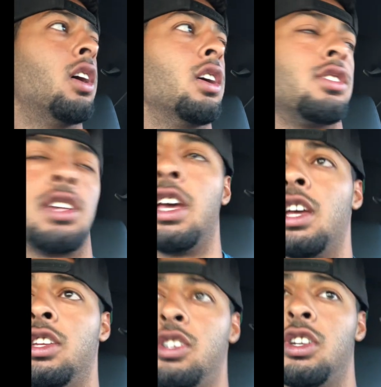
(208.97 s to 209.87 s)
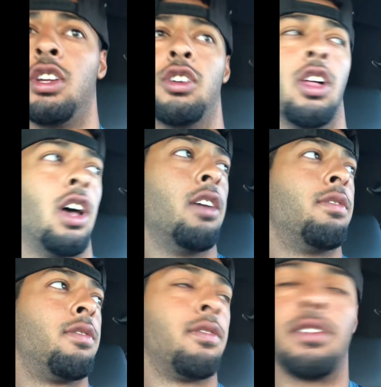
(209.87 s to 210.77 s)
a stage in your
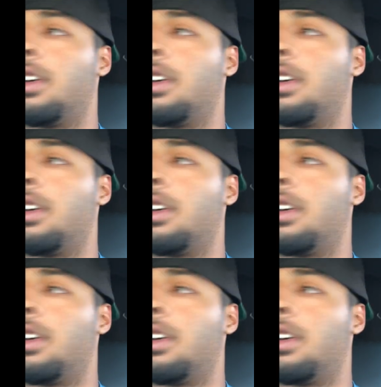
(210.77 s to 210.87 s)
life